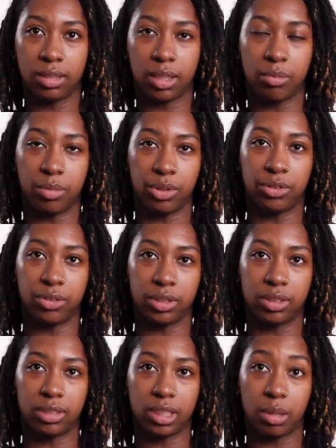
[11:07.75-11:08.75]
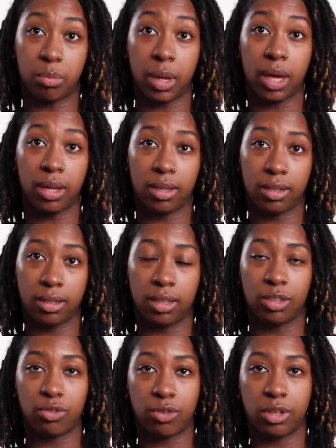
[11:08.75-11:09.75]
in bitterness and pain
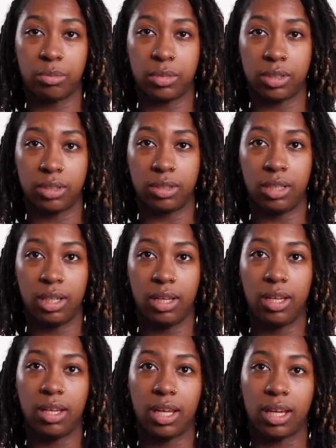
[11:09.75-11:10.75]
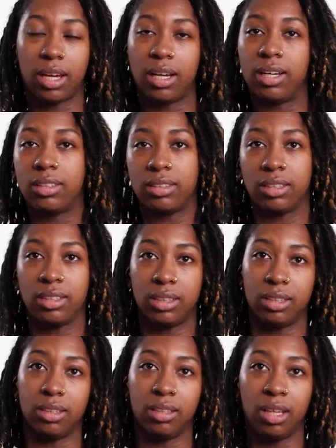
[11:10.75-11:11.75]
and trauma and
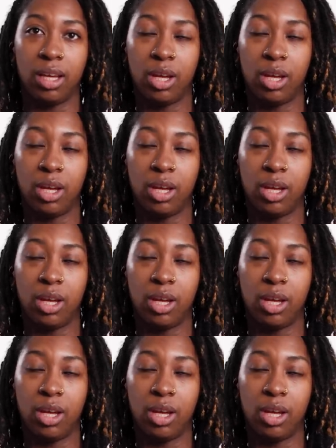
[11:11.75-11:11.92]
constantly